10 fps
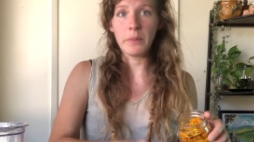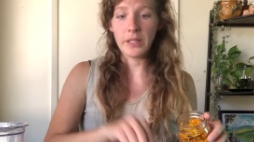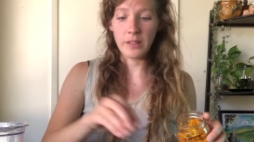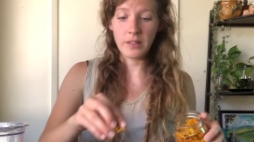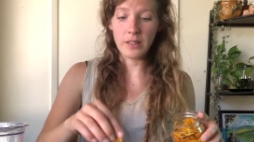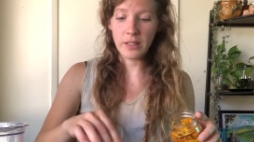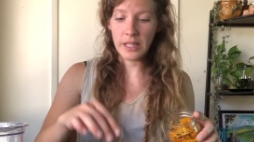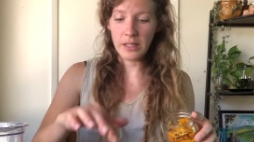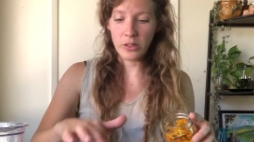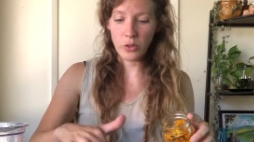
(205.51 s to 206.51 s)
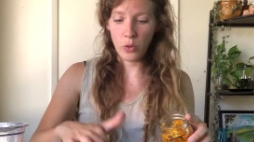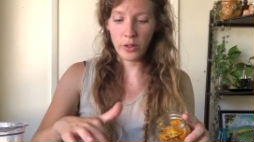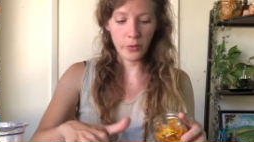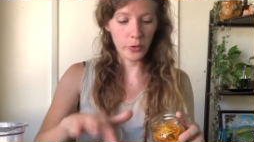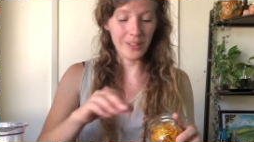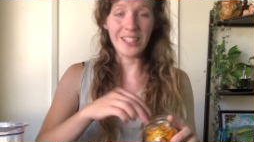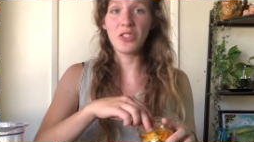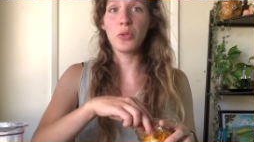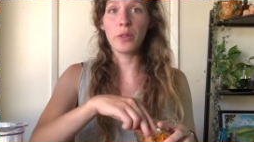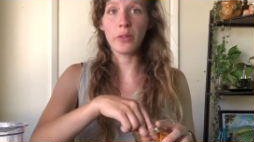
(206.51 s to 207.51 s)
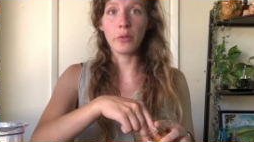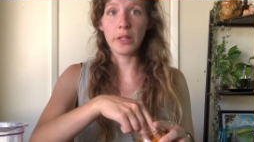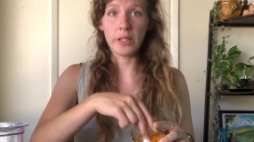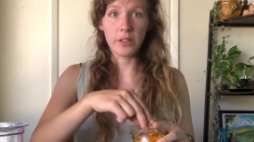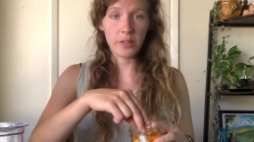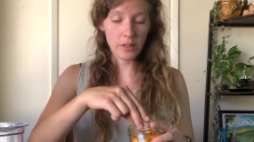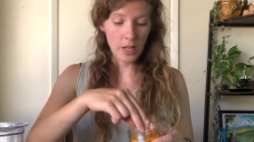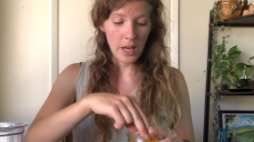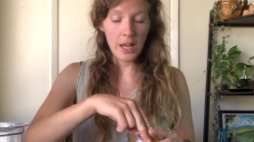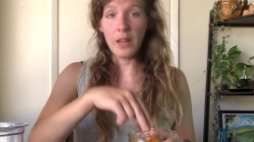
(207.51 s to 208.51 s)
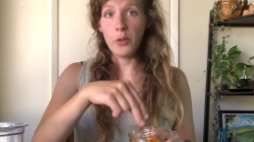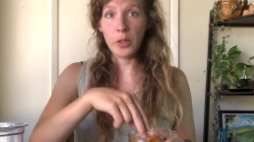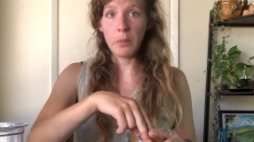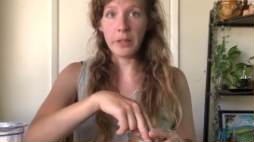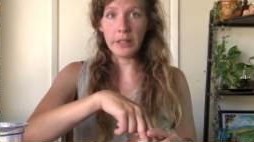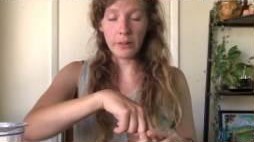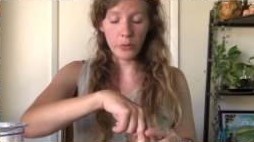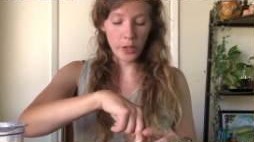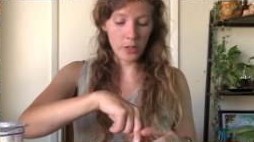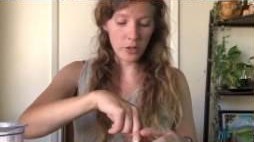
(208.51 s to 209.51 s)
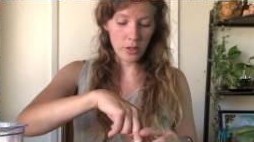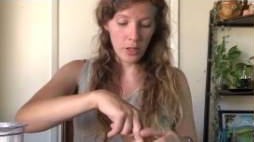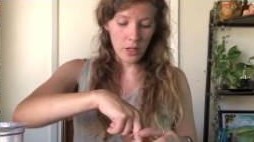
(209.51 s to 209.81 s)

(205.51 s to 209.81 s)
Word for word: because this can store for like 2 to 3 years if you keep it in the fridge.